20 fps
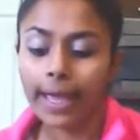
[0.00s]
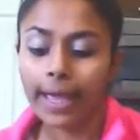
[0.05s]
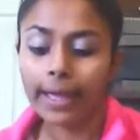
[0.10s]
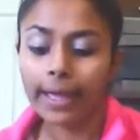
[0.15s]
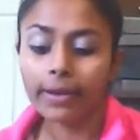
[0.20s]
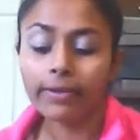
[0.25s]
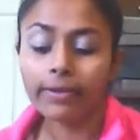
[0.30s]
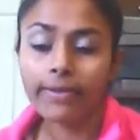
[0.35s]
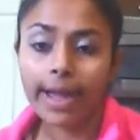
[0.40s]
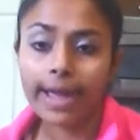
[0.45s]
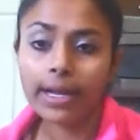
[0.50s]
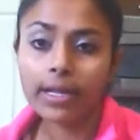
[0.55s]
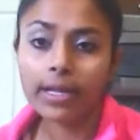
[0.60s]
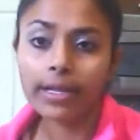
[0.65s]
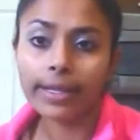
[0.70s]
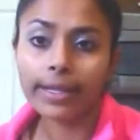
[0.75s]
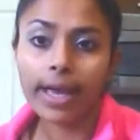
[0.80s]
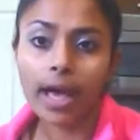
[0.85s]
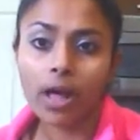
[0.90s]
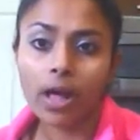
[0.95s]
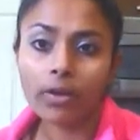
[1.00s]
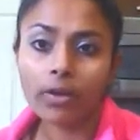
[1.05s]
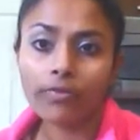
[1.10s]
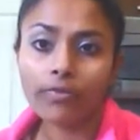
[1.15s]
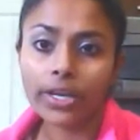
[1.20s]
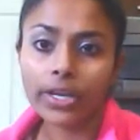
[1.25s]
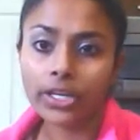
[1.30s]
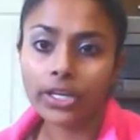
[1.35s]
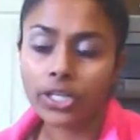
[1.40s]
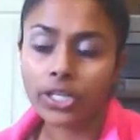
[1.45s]
And finally, I'll
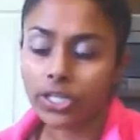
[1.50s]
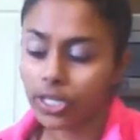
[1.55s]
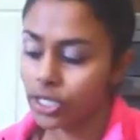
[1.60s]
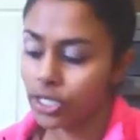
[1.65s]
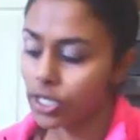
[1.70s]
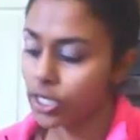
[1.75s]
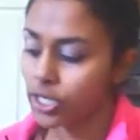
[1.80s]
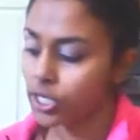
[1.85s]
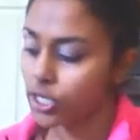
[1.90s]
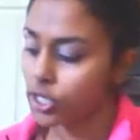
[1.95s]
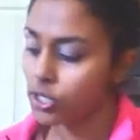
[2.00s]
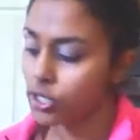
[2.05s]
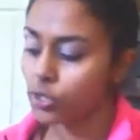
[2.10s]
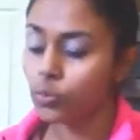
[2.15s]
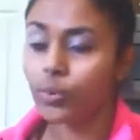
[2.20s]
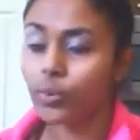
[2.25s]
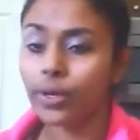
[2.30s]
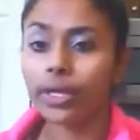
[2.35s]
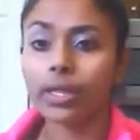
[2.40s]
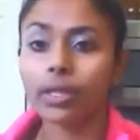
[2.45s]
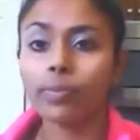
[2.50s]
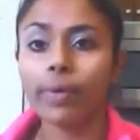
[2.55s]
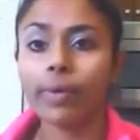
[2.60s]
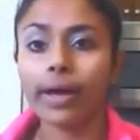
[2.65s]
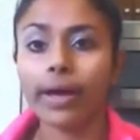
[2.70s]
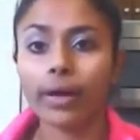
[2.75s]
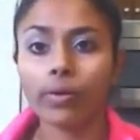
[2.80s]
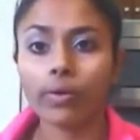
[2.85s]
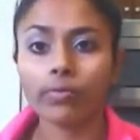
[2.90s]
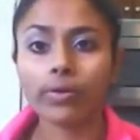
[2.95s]
finish the dish with
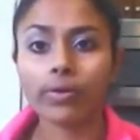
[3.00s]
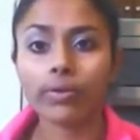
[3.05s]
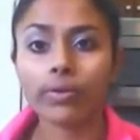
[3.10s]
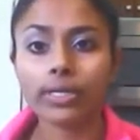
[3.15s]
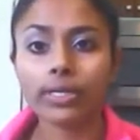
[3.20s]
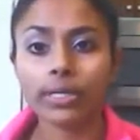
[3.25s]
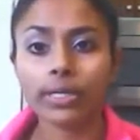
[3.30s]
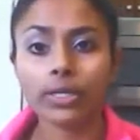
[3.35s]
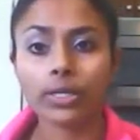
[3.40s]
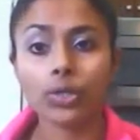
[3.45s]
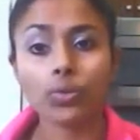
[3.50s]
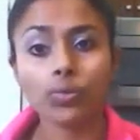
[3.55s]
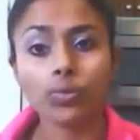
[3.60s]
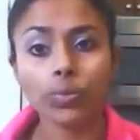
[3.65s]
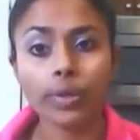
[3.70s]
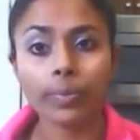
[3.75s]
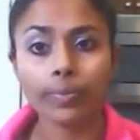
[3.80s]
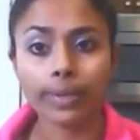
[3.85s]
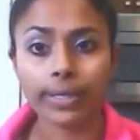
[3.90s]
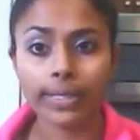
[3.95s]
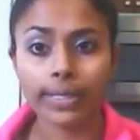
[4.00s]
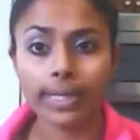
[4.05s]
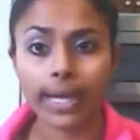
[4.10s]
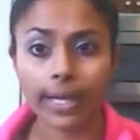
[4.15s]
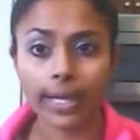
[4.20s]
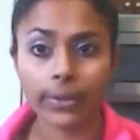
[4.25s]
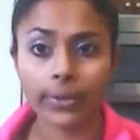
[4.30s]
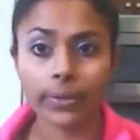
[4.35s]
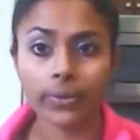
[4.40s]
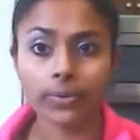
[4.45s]
my roasted sweet
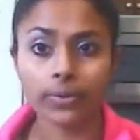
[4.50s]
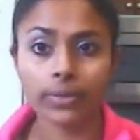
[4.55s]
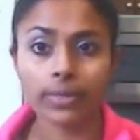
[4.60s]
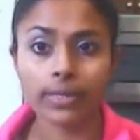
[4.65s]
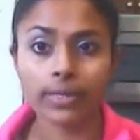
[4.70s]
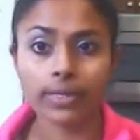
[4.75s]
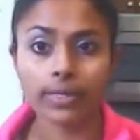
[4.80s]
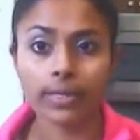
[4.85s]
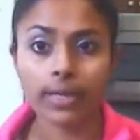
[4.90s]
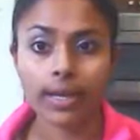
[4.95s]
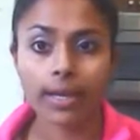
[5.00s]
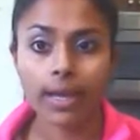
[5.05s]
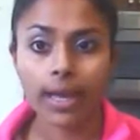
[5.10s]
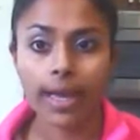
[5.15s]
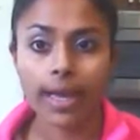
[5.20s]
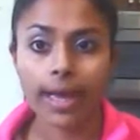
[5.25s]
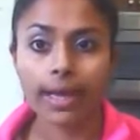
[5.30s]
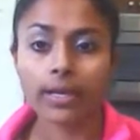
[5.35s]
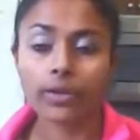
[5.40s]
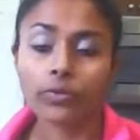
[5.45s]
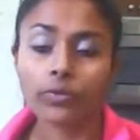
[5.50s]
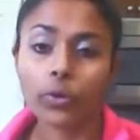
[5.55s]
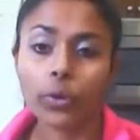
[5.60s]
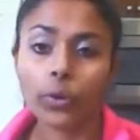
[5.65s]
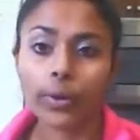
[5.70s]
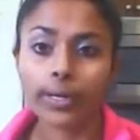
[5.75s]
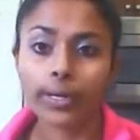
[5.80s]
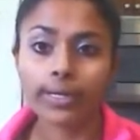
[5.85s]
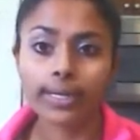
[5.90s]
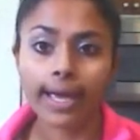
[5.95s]
potatoes. And of
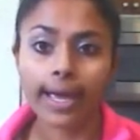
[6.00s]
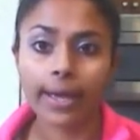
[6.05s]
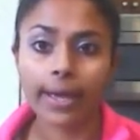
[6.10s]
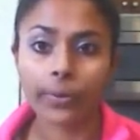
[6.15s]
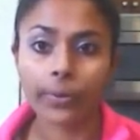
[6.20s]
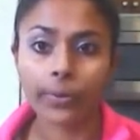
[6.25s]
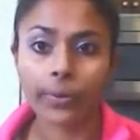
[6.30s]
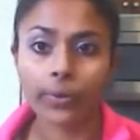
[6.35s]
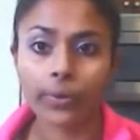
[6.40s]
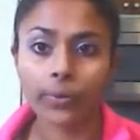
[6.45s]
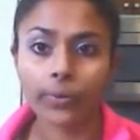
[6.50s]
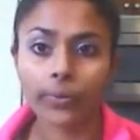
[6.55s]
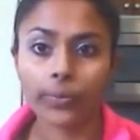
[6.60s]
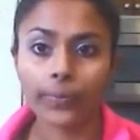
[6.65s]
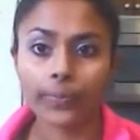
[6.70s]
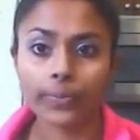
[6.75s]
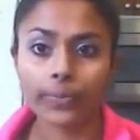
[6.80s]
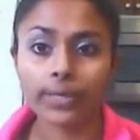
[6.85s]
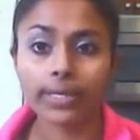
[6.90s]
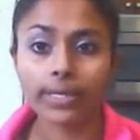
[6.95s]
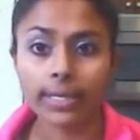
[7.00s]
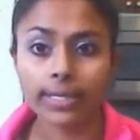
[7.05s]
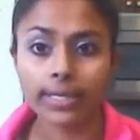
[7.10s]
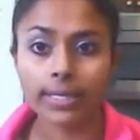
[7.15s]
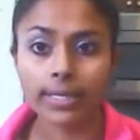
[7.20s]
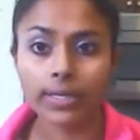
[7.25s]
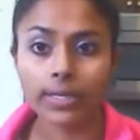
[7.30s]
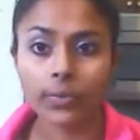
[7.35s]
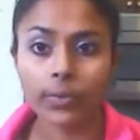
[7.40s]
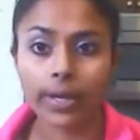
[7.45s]
course, I will
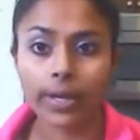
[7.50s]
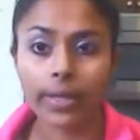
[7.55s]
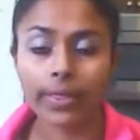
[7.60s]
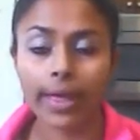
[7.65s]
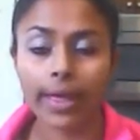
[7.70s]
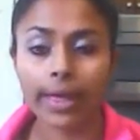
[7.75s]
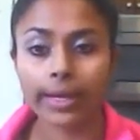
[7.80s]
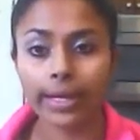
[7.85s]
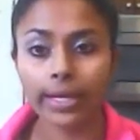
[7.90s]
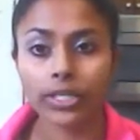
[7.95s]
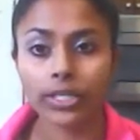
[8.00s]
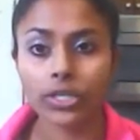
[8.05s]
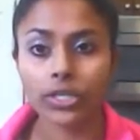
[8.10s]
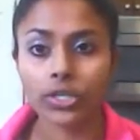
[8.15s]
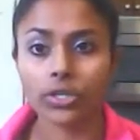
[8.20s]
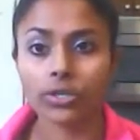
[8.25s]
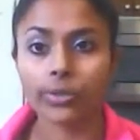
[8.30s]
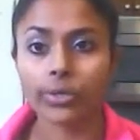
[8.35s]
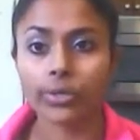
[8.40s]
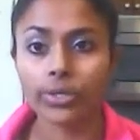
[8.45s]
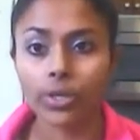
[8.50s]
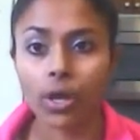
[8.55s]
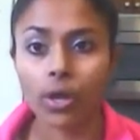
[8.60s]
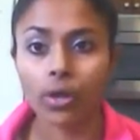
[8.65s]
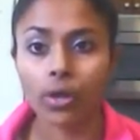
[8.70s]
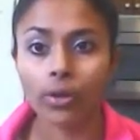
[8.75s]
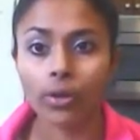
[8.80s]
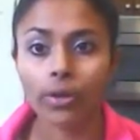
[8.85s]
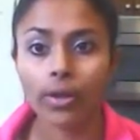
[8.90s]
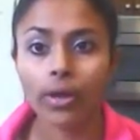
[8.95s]
season with any additional
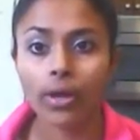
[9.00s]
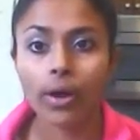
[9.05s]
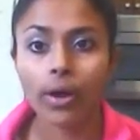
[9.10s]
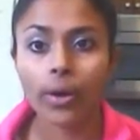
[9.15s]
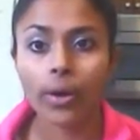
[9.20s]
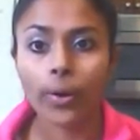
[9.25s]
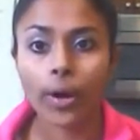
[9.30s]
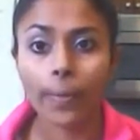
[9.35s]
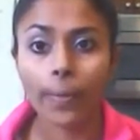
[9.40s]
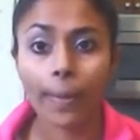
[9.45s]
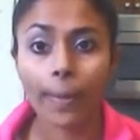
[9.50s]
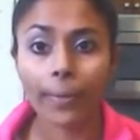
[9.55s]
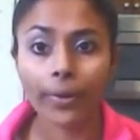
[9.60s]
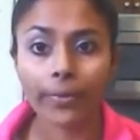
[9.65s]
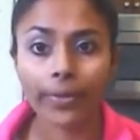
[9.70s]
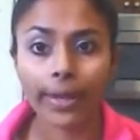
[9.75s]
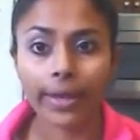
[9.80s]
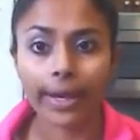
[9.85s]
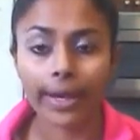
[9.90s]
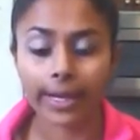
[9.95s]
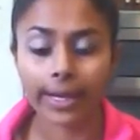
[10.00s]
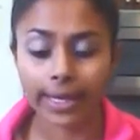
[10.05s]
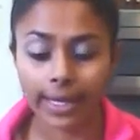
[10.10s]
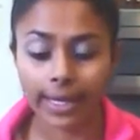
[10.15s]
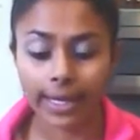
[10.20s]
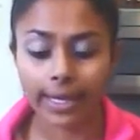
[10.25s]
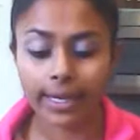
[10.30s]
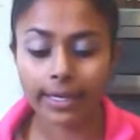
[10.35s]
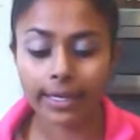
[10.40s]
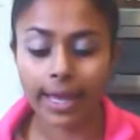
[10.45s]
salt or pepper that I
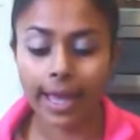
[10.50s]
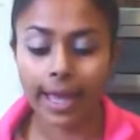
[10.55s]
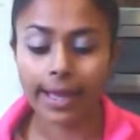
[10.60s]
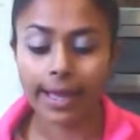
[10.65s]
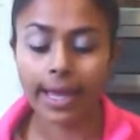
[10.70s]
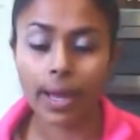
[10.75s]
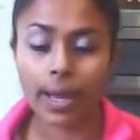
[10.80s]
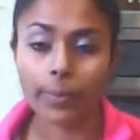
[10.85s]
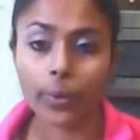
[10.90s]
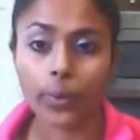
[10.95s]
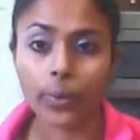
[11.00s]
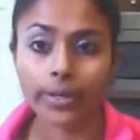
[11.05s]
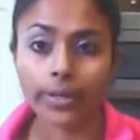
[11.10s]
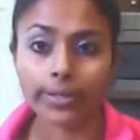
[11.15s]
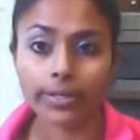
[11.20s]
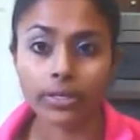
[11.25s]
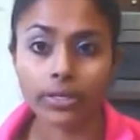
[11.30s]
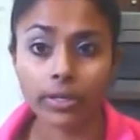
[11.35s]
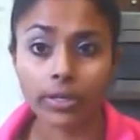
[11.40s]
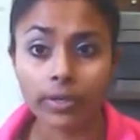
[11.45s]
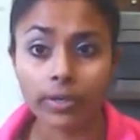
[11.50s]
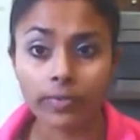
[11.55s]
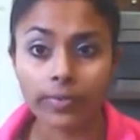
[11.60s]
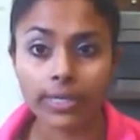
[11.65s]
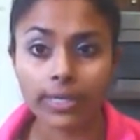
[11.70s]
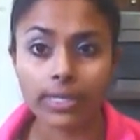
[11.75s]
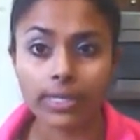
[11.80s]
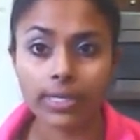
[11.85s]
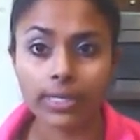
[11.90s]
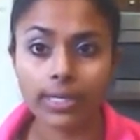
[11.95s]
need. And I'm going to serve
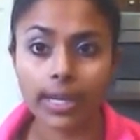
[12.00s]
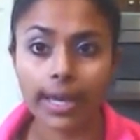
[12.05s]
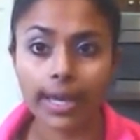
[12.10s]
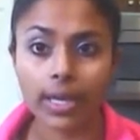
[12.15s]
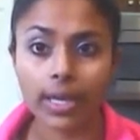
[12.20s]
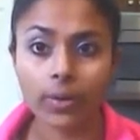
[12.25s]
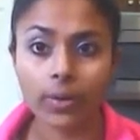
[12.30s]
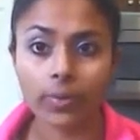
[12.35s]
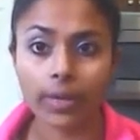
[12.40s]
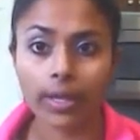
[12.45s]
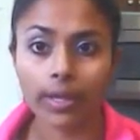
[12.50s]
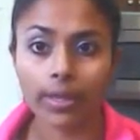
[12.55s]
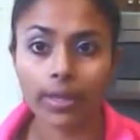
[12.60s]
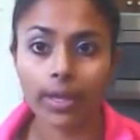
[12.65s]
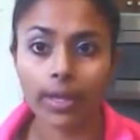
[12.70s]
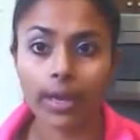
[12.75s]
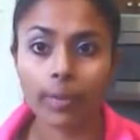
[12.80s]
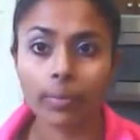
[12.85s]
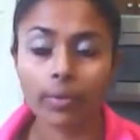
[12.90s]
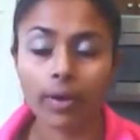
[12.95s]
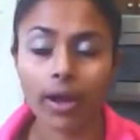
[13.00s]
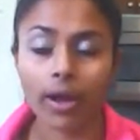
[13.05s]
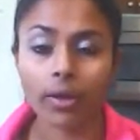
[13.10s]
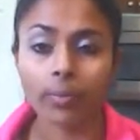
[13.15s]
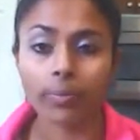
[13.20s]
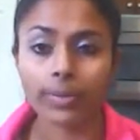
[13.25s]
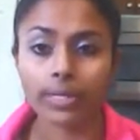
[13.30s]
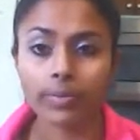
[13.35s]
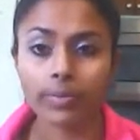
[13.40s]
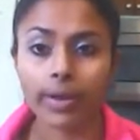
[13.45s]
this tonight with
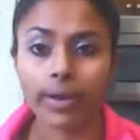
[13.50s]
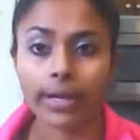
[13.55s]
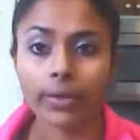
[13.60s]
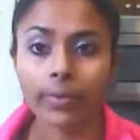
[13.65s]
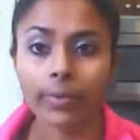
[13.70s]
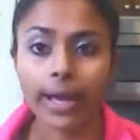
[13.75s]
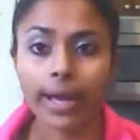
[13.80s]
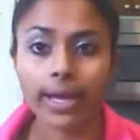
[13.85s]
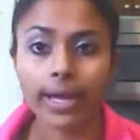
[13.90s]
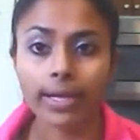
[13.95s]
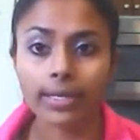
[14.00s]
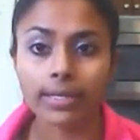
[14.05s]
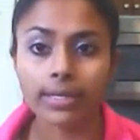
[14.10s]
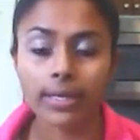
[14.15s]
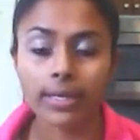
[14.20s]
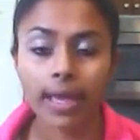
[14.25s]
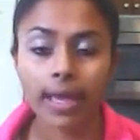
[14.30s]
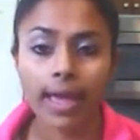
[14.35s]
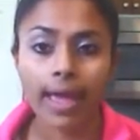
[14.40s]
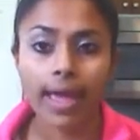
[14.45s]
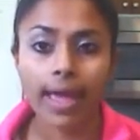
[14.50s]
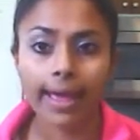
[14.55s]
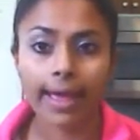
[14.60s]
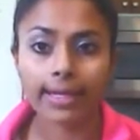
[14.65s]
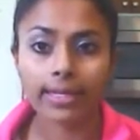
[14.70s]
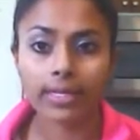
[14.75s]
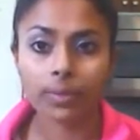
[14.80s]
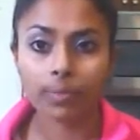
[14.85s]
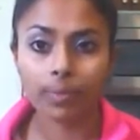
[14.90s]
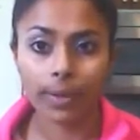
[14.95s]
brown basmati rice
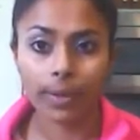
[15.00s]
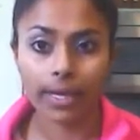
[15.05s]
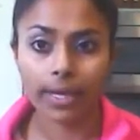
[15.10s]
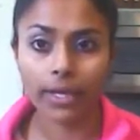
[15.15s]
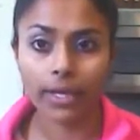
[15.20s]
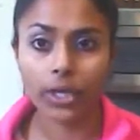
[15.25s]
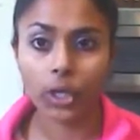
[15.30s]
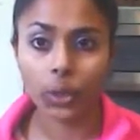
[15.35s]
and a big